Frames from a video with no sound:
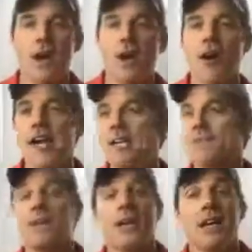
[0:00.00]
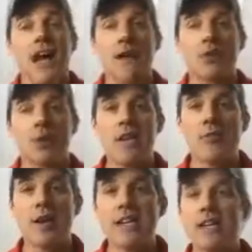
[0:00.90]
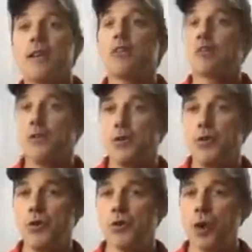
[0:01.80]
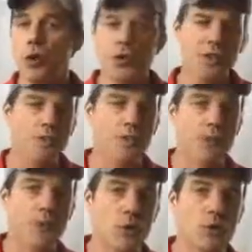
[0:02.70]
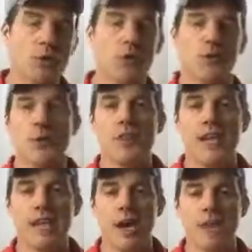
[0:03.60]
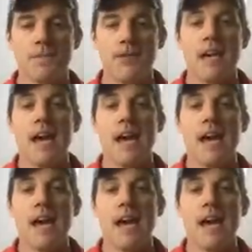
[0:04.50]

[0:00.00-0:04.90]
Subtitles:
All right. Have a great week. Review your goals. Jump those hurdles when they come.